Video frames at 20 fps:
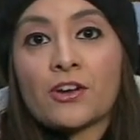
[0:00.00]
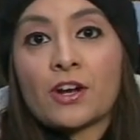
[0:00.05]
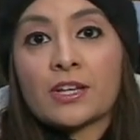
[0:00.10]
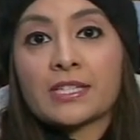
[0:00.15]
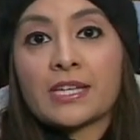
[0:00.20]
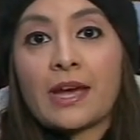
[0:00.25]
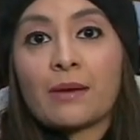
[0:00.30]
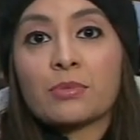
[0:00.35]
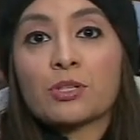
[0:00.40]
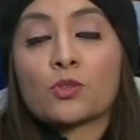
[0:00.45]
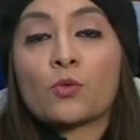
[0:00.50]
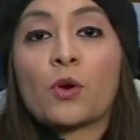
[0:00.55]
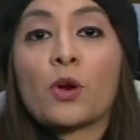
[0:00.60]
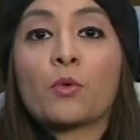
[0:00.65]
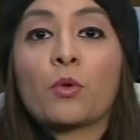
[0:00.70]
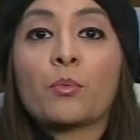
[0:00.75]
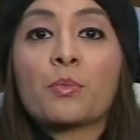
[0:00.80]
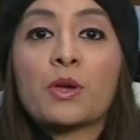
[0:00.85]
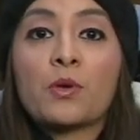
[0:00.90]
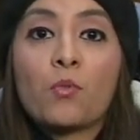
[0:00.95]
at Times Square
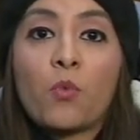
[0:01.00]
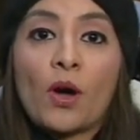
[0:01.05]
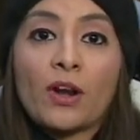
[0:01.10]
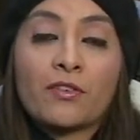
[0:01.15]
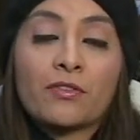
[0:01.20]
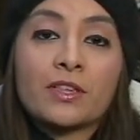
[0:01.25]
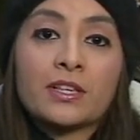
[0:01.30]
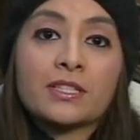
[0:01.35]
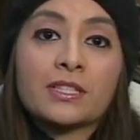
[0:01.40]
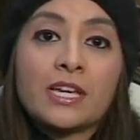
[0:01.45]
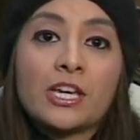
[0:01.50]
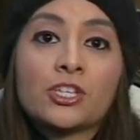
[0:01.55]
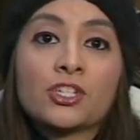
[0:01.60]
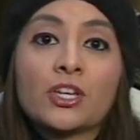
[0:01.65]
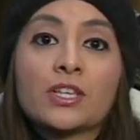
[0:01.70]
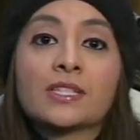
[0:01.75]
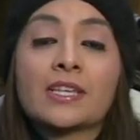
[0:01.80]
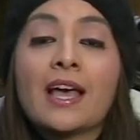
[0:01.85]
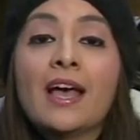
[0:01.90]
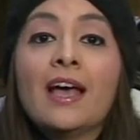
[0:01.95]
will be one of the
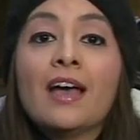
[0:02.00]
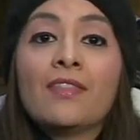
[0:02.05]
stations